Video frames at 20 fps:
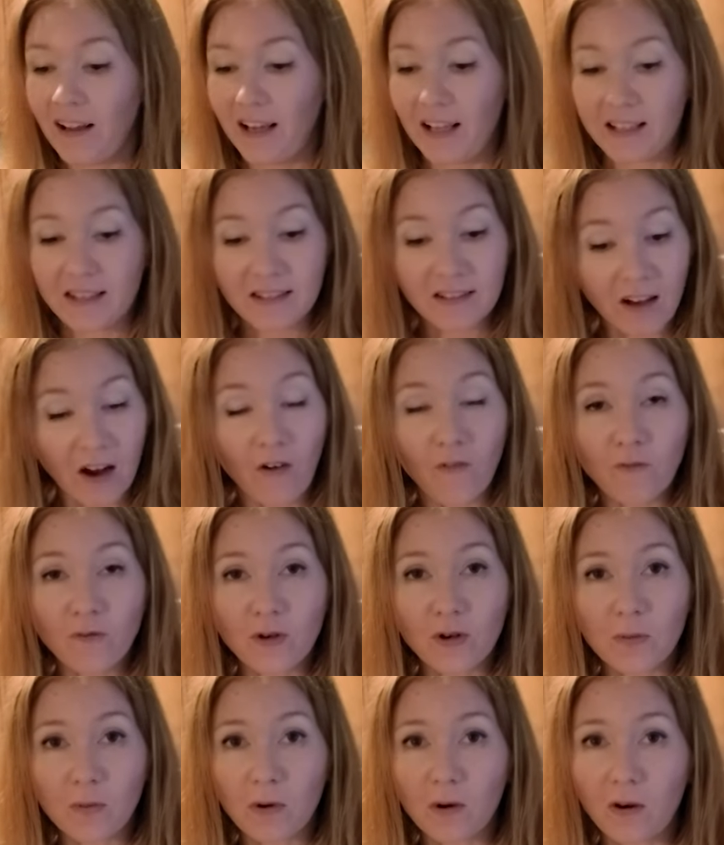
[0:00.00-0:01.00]
It's
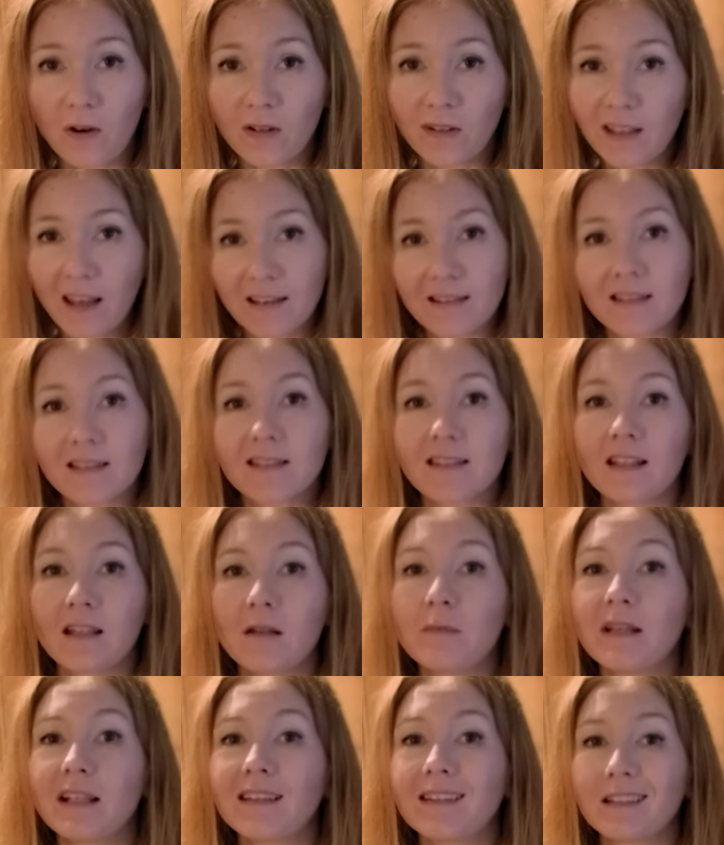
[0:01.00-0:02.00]
comfortable. Yes, it's
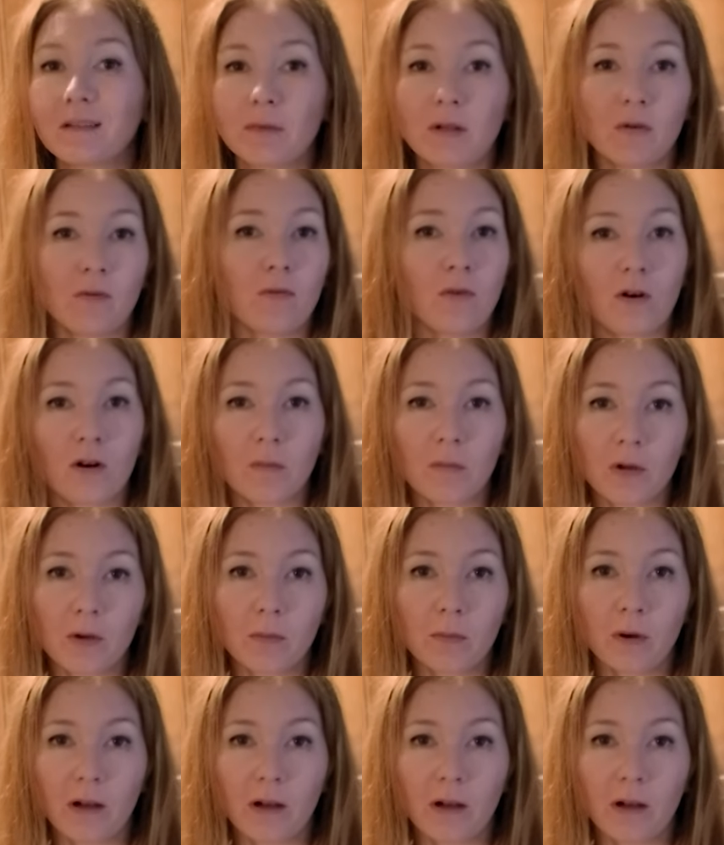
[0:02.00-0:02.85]
going to be a little bit warmer,